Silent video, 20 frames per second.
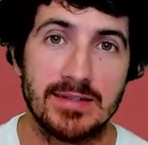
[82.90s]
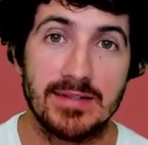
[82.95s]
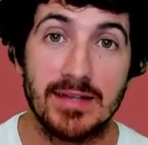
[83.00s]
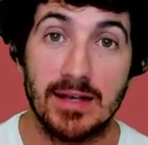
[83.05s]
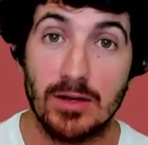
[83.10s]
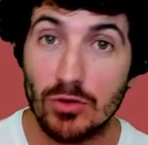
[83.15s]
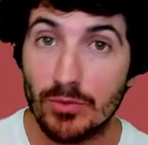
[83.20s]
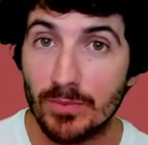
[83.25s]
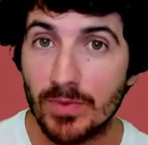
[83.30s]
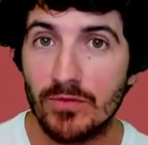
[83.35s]

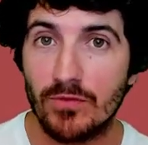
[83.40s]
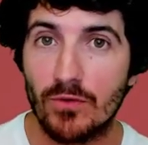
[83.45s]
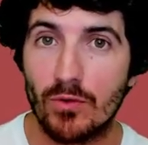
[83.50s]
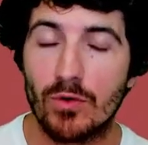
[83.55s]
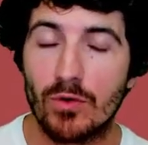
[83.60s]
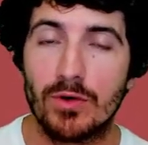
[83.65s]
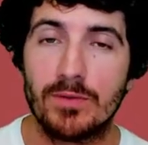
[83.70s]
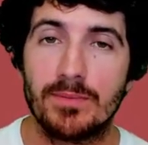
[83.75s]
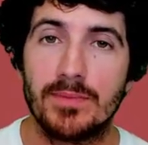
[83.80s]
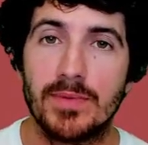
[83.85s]
tackled
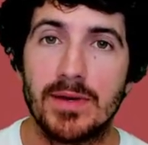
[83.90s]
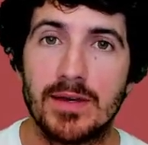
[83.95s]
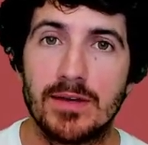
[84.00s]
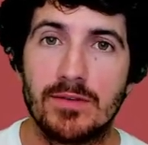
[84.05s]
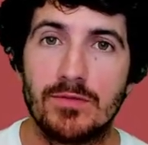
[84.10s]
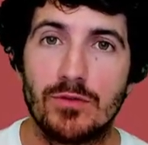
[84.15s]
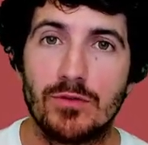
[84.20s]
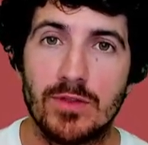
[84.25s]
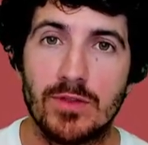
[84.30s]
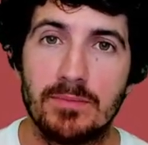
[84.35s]
before.
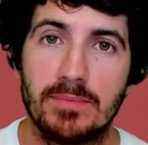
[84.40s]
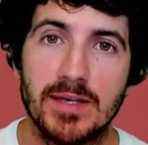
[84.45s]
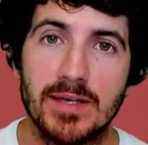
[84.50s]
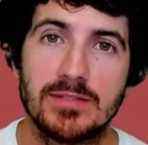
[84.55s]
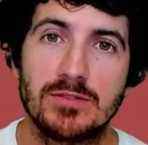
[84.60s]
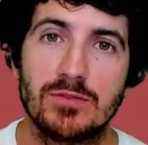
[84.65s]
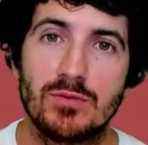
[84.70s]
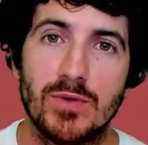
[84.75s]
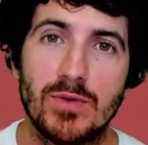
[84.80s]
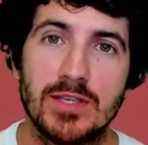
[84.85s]
For the
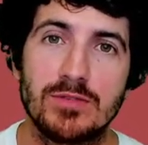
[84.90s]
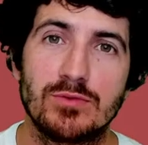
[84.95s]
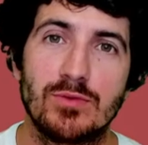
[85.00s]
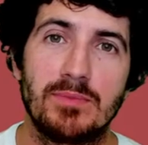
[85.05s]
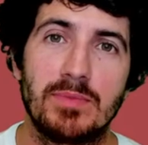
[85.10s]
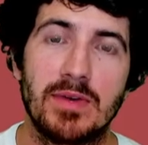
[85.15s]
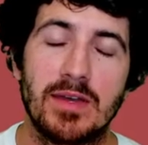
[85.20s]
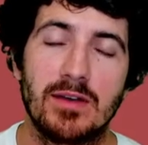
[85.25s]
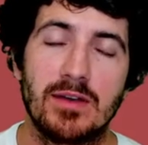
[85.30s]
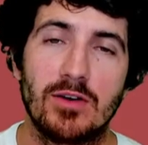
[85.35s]
past 2 weeks
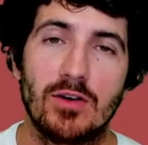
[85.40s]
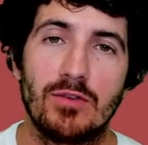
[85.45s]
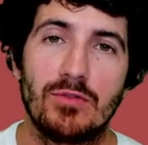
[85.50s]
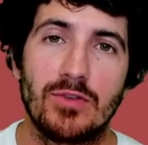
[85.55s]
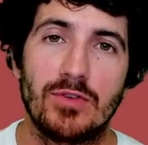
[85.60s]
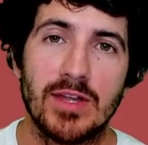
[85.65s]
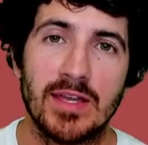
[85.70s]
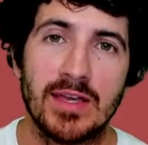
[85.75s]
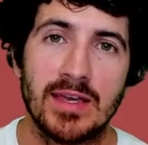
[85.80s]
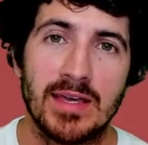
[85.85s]
we've been
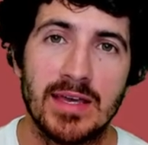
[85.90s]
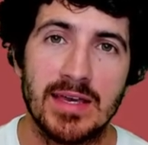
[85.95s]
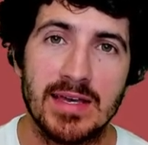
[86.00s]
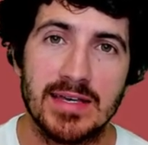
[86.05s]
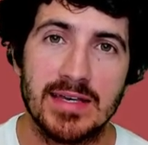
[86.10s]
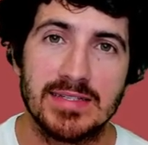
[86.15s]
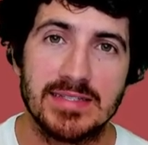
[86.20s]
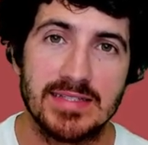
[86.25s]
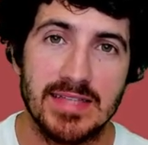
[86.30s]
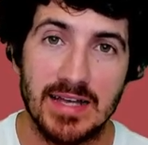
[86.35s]
covering
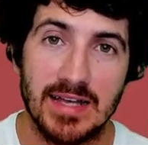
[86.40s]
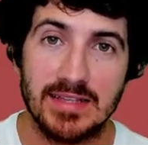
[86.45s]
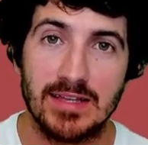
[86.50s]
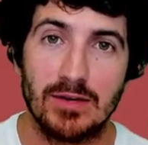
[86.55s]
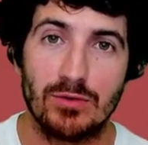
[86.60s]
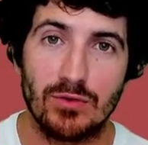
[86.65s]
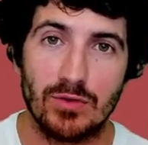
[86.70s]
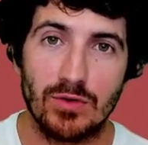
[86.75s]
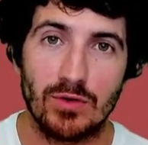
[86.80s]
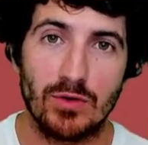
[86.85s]
stacked
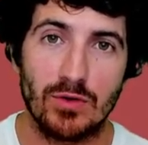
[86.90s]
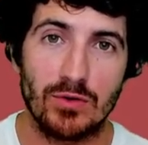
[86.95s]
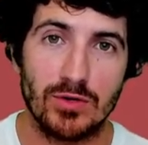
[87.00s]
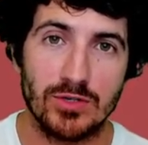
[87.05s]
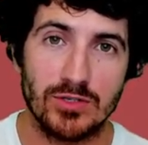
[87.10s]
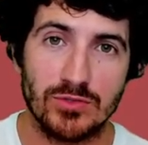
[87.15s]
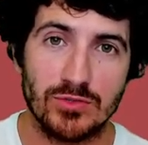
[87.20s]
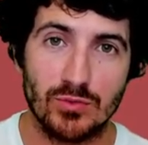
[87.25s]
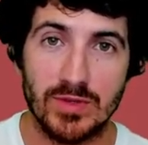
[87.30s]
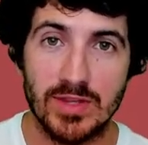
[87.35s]

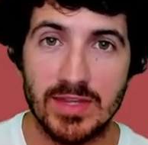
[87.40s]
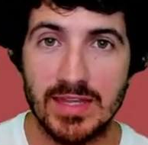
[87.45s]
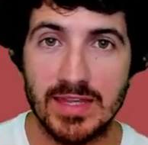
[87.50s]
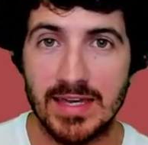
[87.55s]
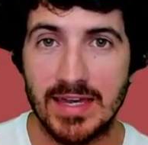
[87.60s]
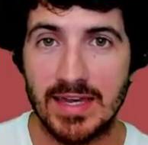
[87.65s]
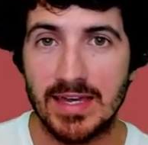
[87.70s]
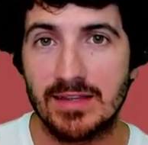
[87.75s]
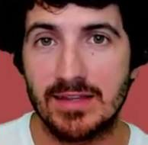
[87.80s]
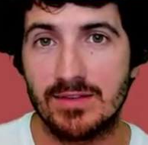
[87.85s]
autoencoders. We
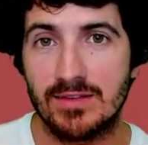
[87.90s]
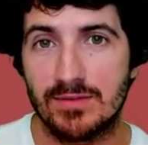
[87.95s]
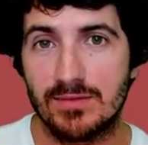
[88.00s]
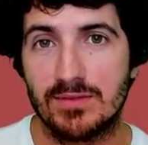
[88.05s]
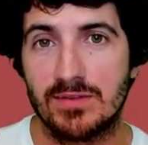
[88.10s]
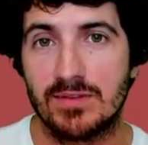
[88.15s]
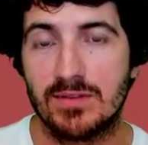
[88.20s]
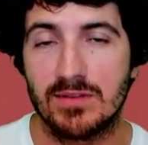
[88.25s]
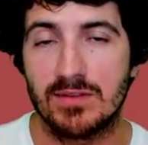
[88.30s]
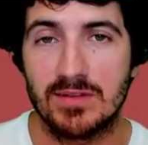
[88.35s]
didn't get
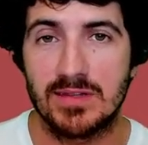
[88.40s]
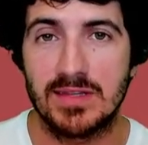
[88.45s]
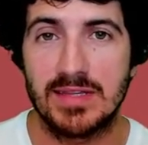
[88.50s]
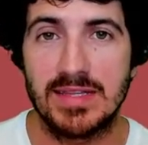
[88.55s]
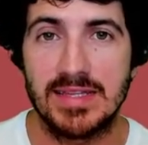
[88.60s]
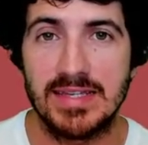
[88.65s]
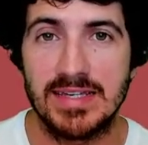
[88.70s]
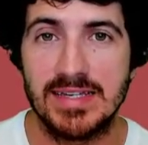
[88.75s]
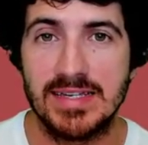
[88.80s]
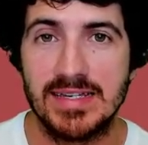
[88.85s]
to the
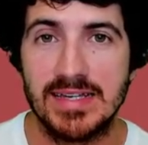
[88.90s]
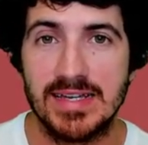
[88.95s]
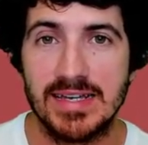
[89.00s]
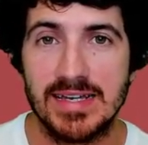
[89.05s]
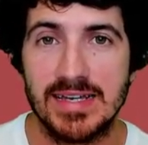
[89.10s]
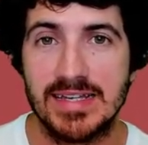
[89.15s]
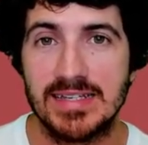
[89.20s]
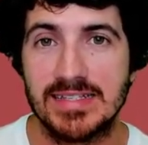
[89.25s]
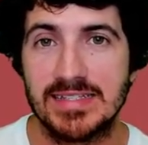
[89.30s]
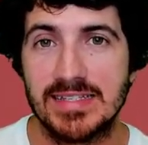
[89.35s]

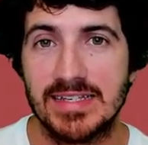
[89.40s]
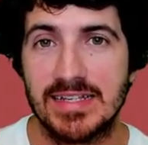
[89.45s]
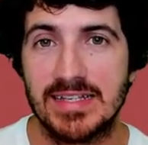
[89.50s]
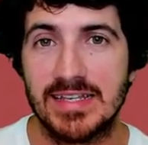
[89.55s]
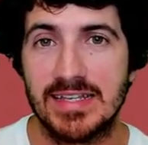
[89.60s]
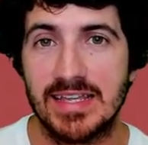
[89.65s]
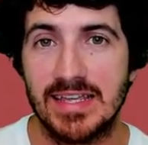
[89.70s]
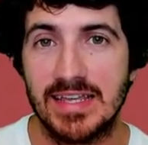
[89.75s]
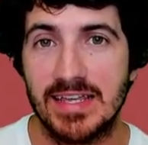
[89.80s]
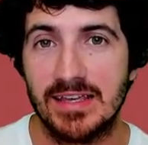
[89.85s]

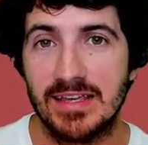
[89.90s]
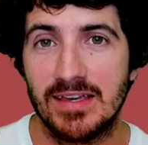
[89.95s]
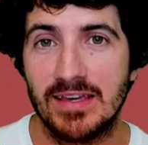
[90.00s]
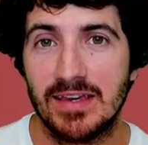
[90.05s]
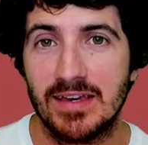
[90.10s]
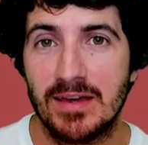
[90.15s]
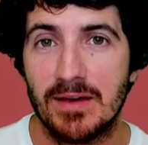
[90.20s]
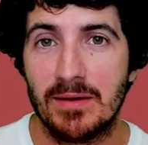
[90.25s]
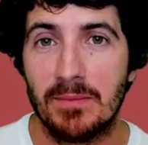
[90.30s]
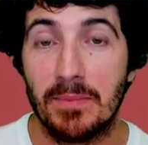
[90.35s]
TSNE
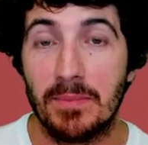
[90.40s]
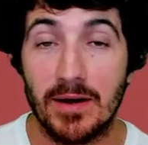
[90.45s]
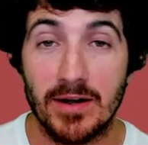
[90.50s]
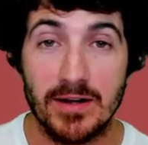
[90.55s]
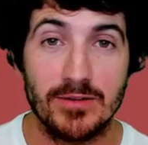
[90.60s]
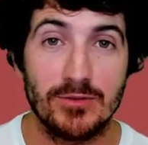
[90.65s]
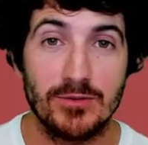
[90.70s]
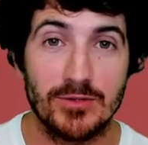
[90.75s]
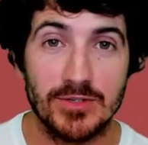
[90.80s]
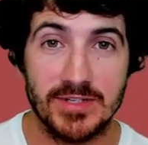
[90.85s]

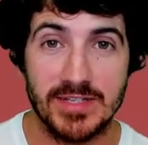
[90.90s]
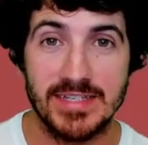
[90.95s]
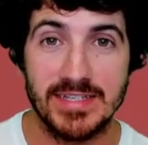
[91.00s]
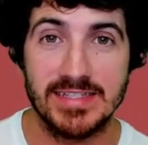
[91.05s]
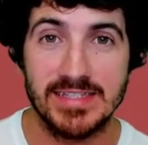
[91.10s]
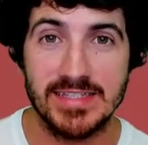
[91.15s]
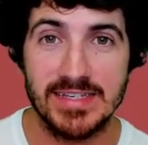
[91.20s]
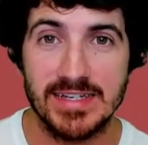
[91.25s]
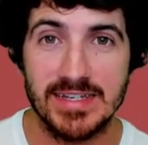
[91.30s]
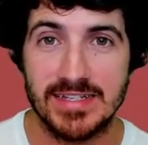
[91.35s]
part, or
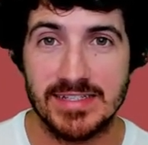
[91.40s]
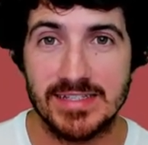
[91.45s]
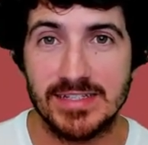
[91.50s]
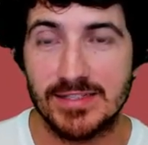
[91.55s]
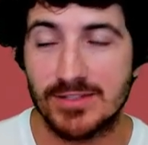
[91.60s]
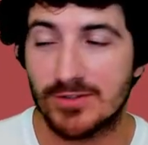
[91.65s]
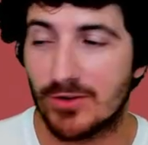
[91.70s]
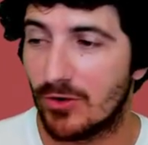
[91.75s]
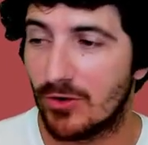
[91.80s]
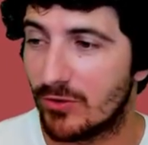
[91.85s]
TSNE as
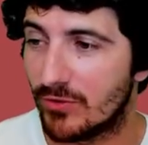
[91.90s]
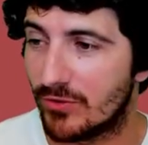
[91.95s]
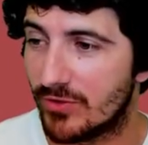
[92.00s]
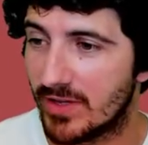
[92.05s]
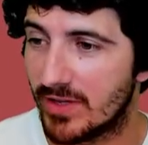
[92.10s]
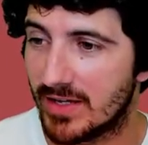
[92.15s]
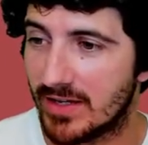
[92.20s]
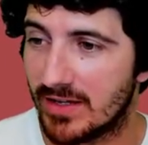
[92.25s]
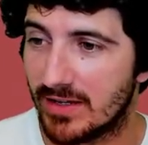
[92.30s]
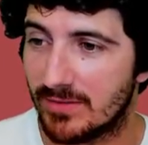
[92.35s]
it's called.
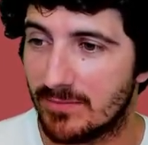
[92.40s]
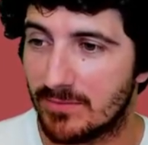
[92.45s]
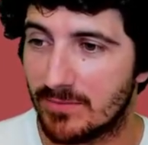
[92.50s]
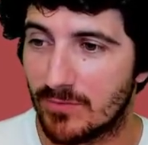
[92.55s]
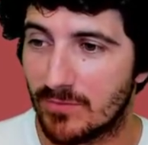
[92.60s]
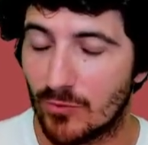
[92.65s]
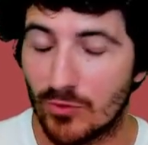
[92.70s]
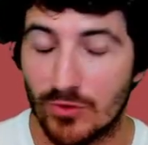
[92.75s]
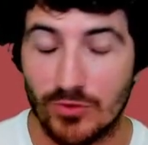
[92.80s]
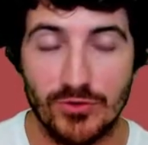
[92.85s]

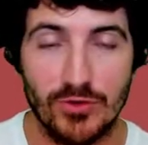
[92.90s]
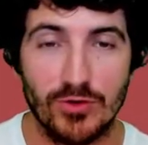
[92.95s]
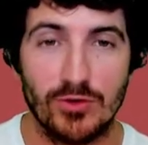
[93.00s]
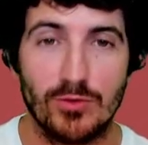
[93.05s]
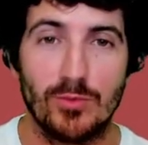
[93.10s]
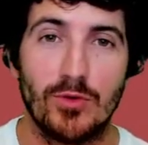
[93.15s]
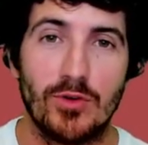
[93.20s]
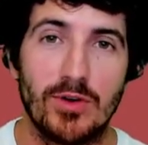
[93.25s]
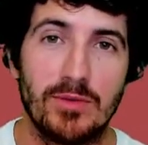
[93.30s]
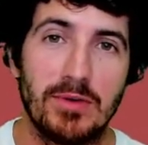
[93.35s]
We'll
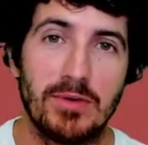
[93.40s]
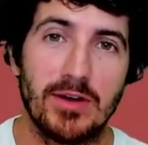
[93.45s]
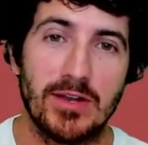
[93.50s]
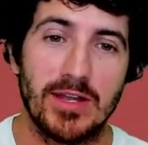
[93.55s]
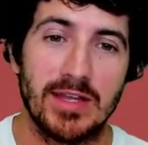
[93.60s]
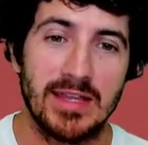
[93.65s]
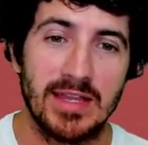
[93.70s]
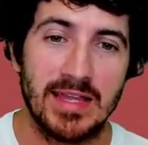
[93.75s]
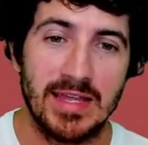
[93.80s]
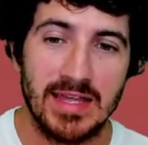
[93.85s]
talk more about
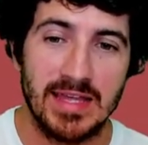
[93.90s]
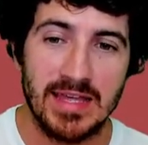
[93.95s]
it.